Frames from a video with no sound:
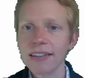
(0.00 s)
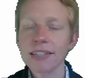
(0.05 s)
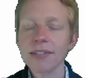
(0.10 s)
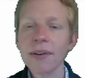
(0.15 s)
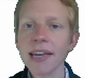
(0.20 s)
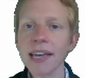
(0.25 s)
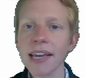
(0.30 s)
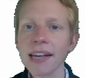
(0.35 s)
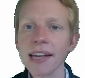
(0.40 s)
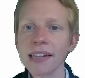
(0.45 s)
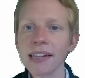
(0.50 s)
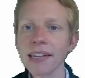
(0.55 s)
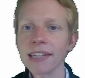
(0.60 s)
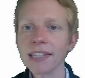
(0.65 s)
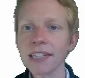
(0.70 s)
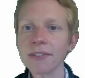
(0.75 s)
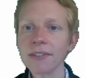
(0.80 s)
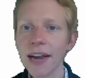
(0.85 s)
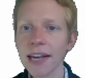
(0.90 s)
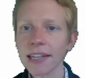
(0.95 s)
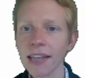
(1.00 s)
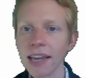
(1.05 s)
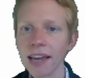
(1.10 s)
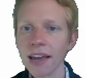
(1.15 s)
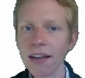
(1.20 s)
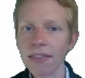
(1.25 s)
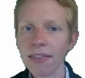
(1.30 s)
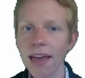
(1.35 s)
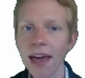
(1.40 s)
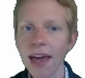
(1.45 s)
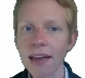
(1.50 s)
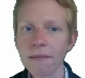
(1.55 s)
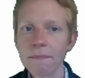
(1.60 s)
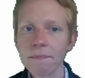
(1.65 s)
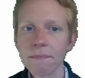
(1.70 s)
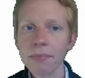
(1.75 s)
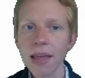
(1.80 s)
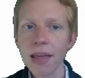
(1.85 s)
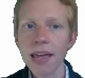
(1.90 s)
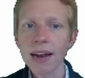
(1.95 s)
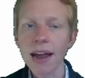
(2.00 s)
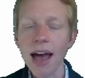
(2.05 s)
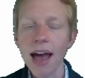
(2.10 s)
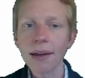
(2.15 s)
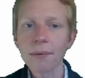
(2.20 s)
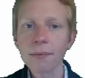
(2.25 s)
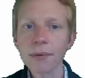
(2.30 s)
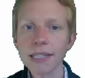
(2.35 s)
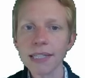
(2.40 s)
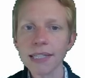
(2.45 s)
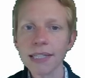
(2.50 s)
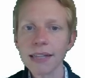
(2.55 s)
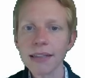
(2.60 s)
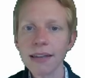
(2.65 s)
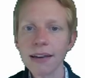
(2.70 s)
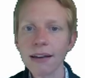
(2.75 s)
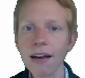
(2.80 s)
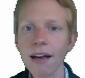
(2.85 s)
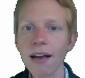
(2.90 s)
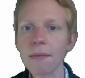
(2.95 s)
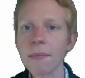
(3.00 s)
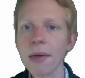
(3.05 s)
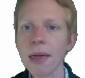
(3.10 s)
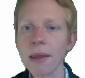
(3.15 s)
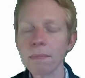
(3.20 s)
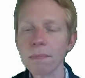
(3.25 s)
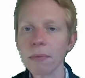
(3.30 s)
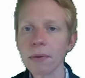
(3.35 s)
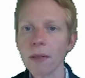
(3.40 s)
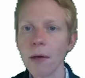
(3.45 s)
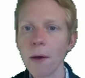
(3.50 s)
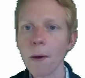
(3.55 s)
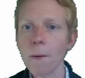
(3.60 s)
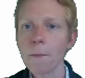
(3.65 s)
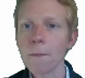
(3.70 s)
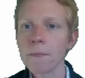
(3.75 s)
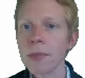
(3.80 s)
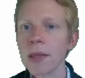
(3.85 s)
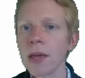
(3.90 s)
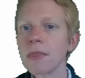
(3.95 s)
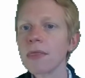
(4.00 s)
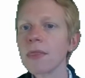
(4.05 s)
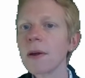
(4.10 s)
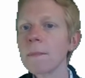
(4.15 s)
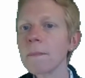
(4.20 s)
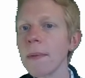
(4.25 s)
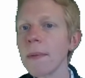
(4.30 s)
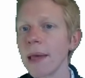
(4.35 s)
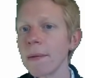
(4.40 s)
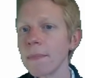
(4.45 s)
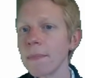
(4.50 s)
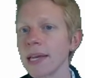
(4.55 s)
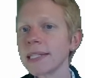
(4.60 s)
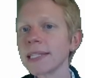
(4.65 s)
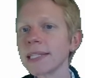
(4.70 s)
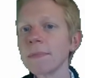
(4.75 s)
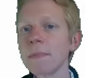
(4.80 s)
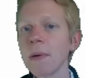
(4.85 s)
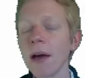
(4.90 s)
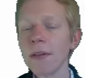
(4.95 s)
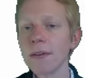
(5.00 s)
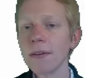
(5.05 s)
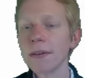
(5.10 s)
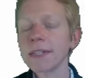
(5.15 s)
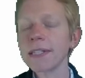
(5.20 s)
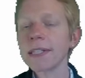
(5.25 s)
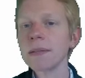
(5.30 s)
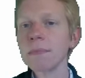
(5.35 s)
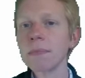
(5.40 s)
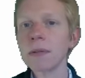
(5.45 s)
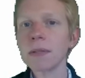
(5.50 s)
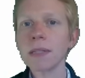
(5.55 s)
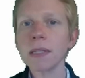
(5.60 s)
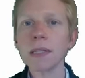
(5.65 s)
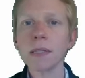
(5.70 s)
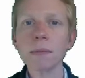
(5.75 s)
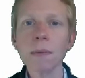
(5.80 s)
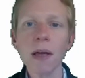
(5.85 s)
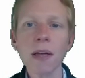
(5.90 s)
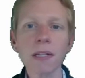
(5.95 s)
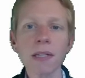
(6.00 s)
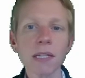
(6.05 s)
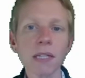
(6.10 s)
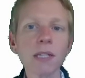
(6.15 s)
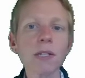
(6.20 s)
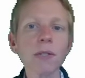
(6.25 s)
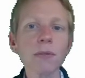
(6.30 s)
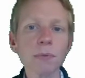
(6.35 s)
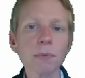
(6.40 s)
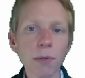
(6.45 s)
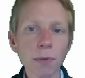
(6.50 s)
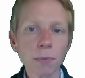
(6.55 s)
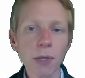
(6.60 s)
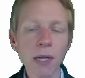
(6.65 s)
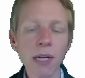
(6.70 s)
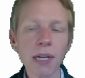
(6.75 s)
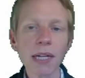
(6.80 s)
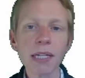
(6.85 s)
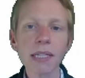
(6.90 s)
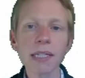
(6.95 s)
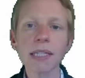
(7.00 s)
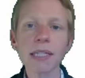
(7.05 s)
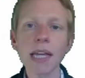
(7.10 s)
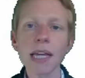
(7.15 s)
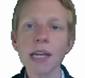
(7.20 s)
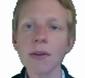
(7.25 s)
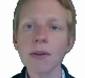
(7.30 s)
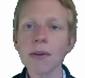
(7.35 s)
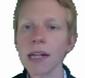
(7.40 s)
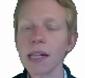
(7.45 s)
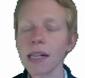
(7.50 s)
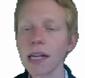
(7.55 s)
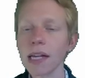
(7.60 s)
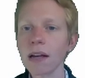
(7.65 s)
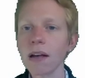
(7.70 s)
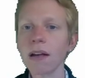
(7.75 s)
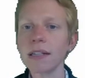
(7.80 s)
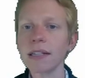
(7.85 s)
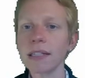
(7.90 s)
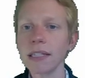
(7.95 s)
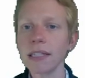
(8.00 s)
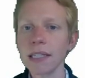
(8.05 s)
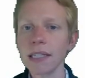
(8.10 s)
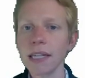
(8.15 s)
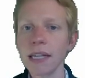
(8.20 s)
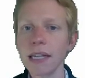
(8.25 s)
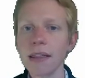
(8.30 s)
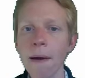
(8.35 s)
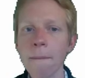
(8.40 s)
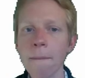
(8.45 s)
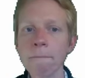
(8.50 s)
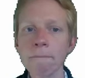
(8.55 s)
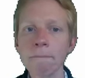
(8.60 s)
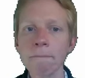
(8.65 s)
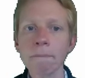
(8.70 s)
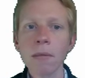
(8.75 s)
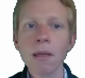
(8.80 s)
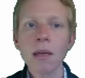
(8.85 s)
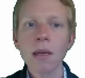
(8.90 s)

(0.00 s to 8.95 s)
So I can click directly on that, and I will see the comment below. There may be some other symbols as well, such as rubrics, that you can click on to see them.